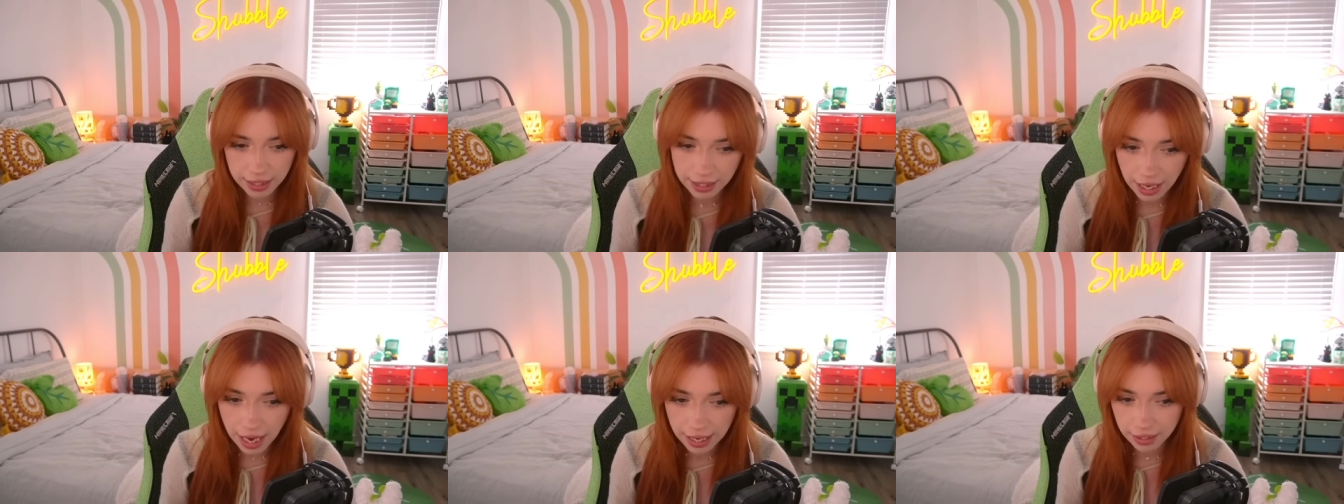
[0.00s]

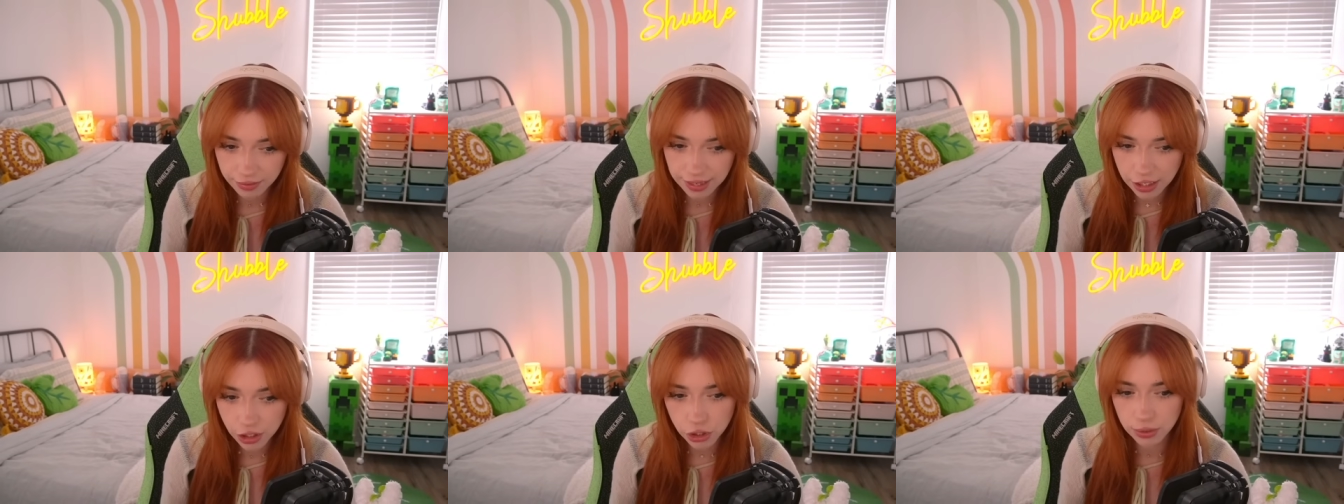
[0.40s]
the kind of
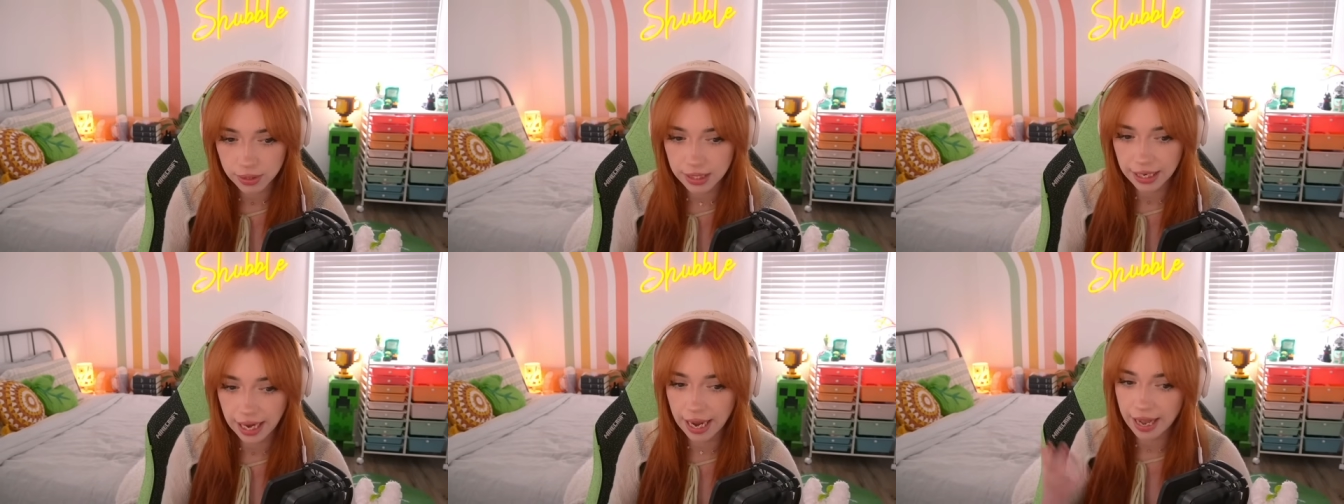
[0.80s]
issues
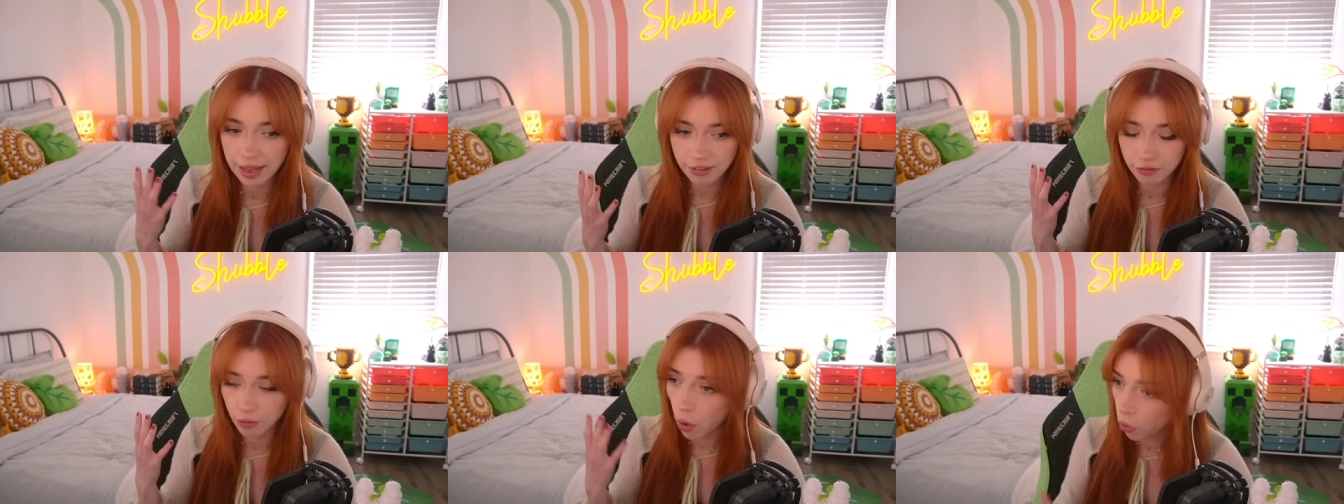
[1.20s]
that I
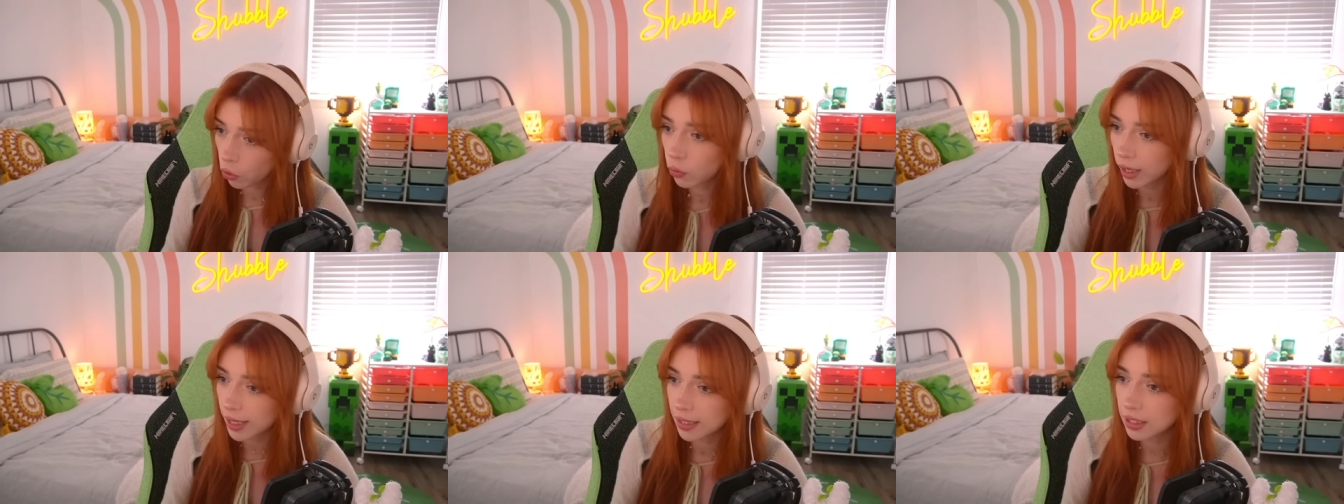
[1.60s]
have
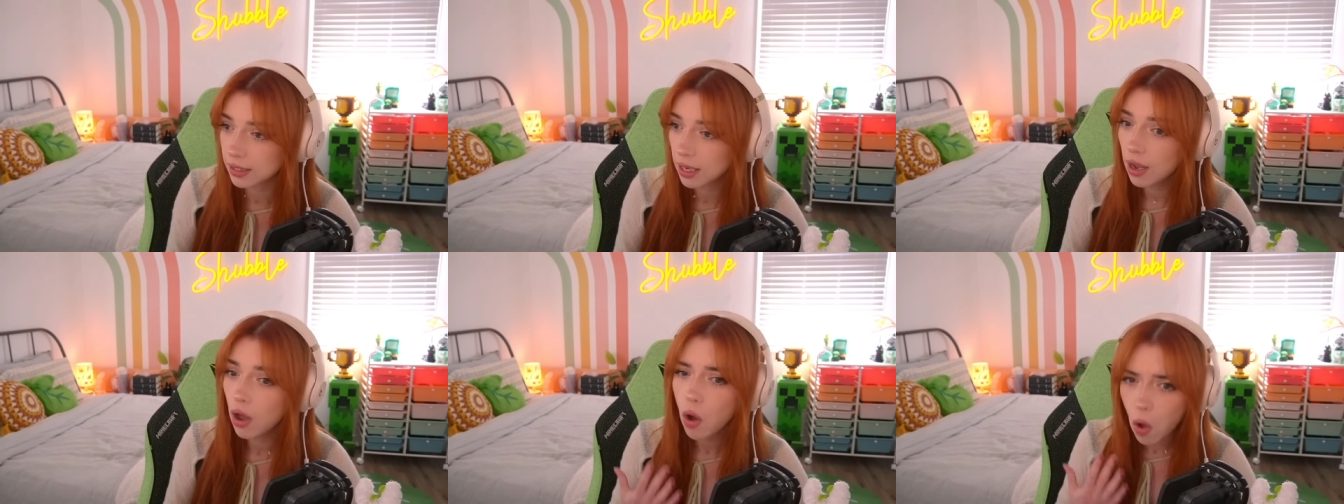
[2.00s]
always,
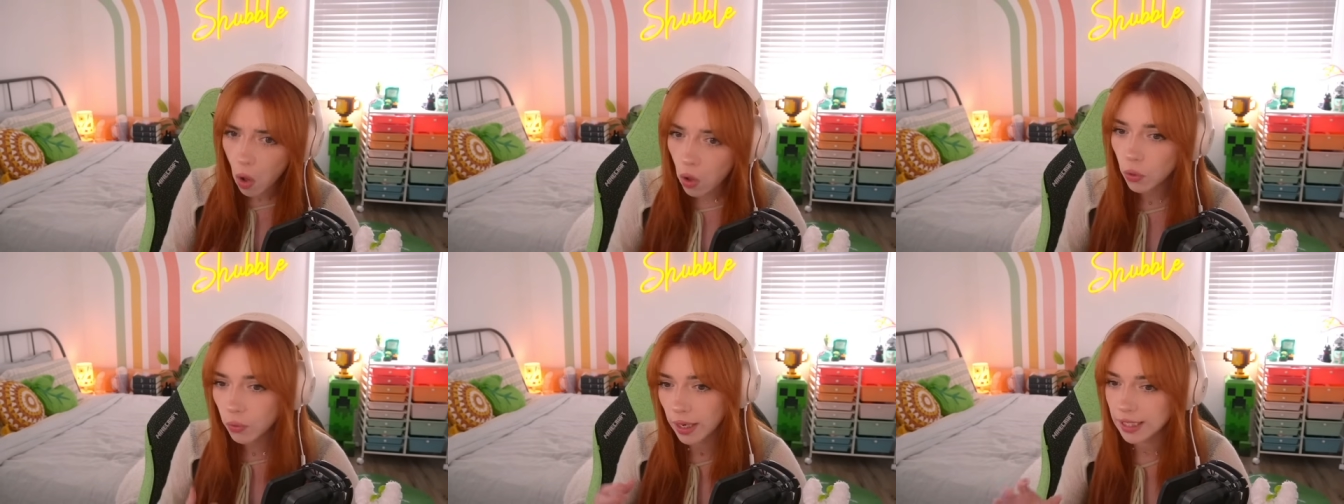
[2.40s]

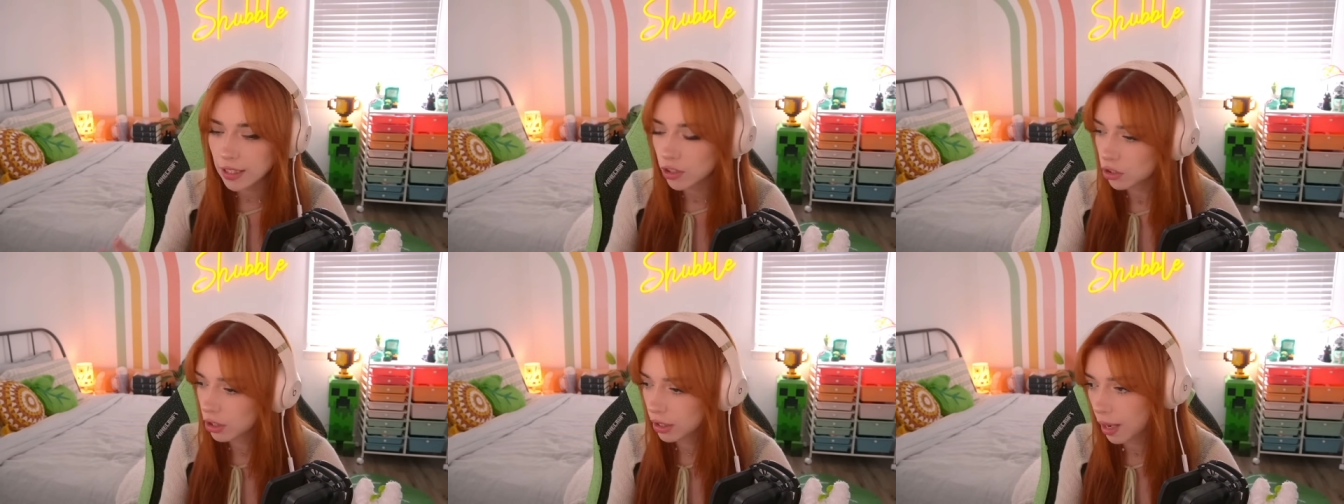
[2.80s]
always
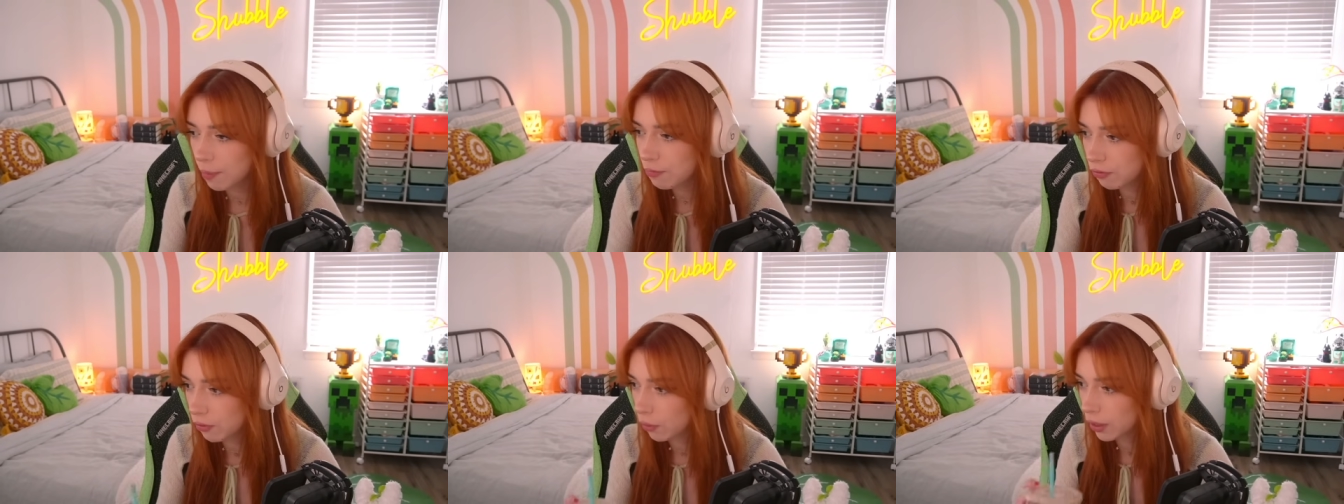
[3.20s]
stood up
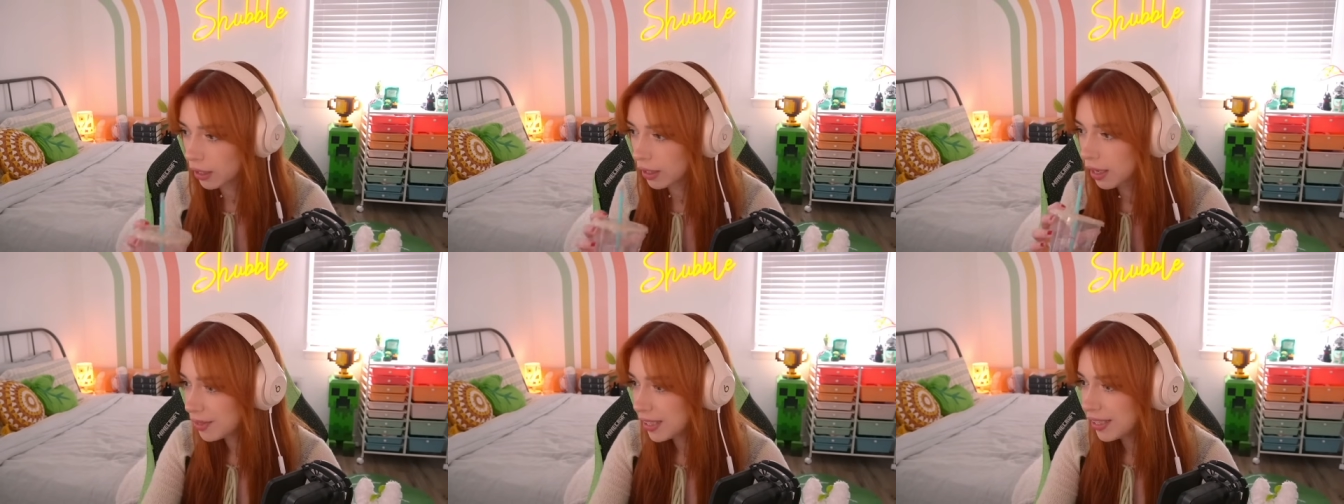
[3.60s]
for.
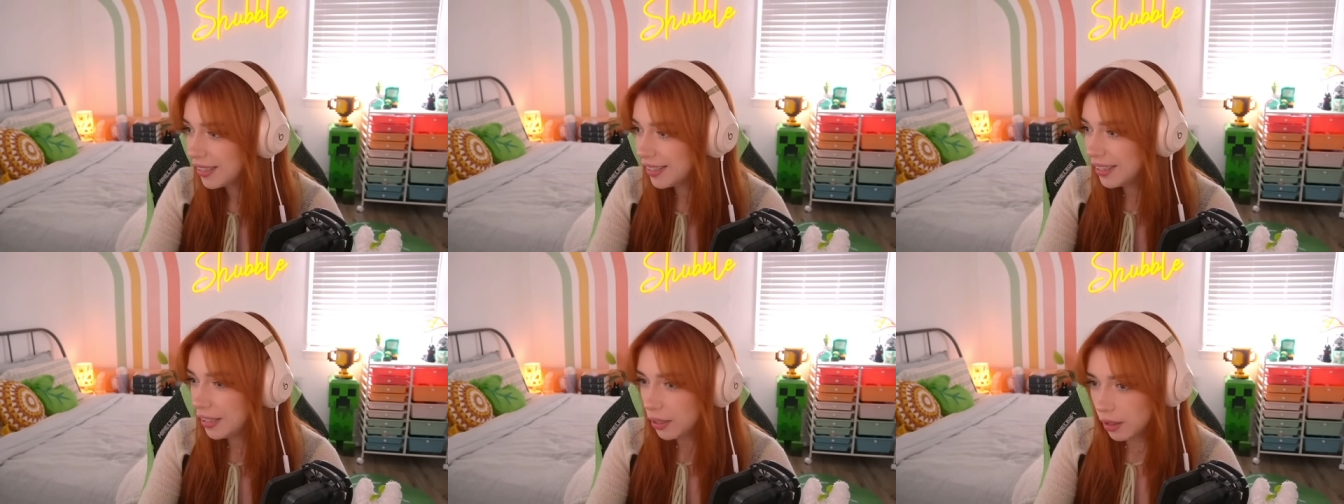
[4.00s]

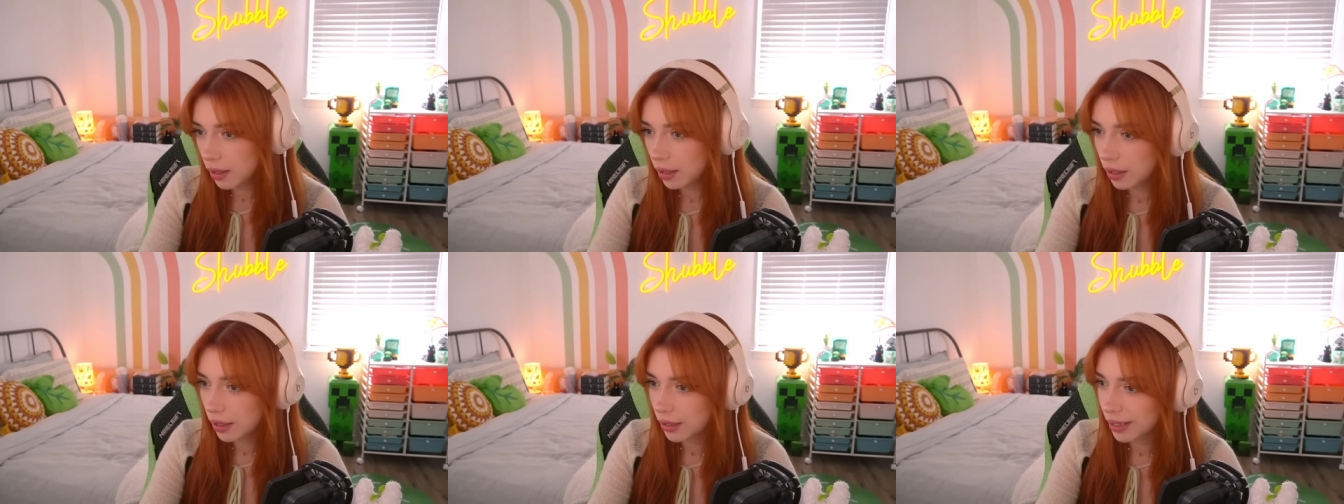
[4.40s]

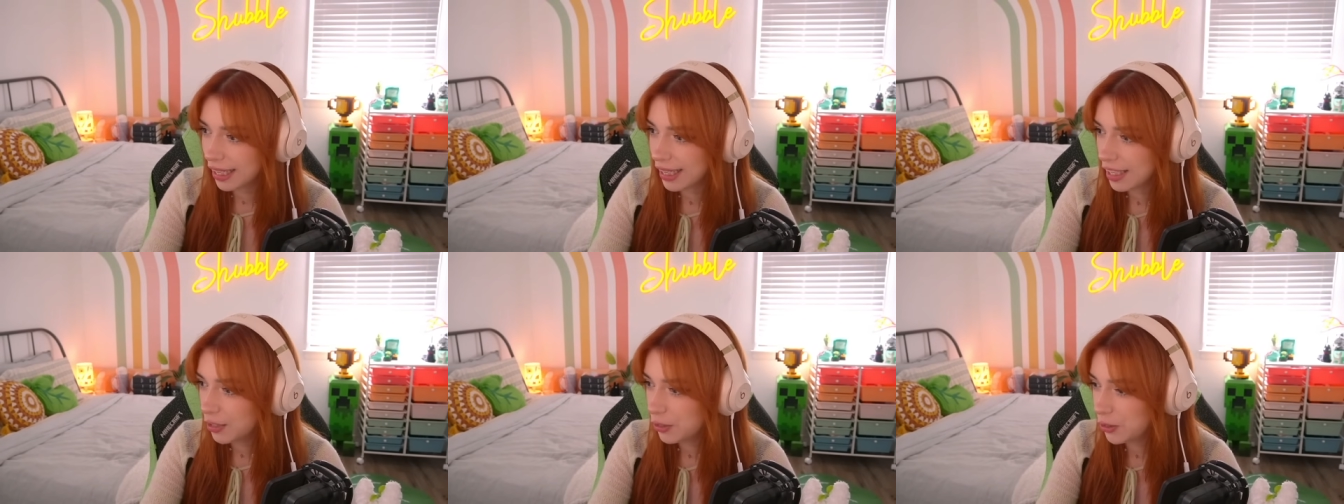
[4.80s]
Oh,
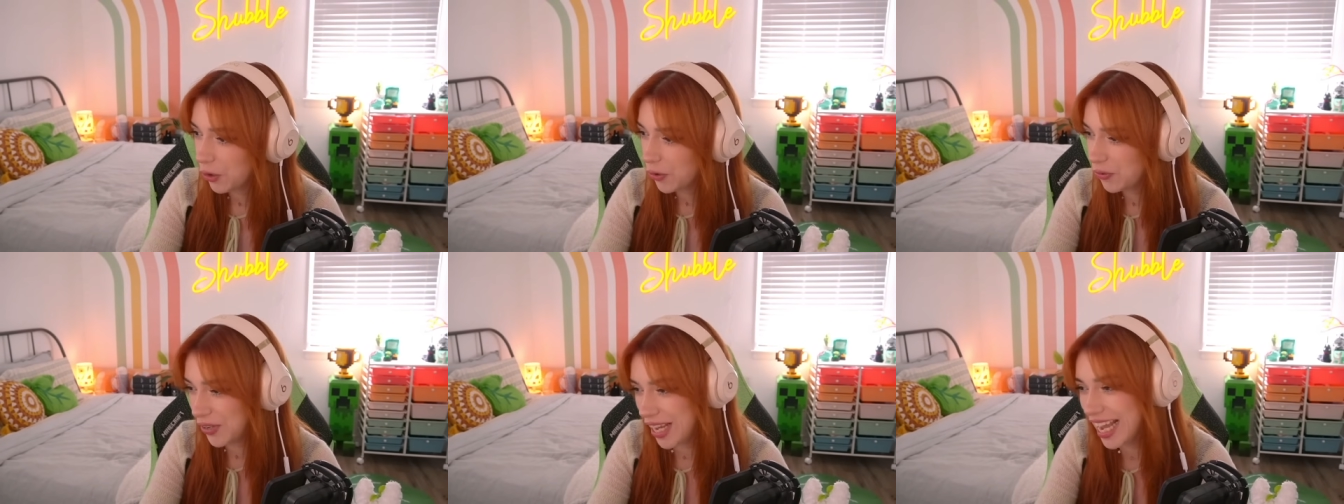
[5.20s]
thank you,
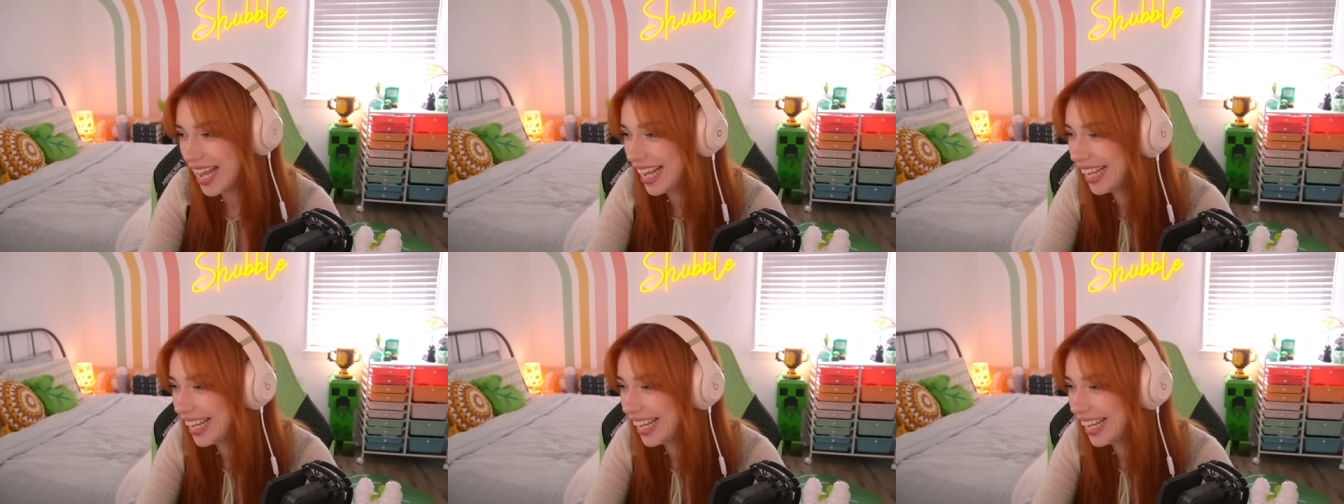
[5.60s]
Sophie.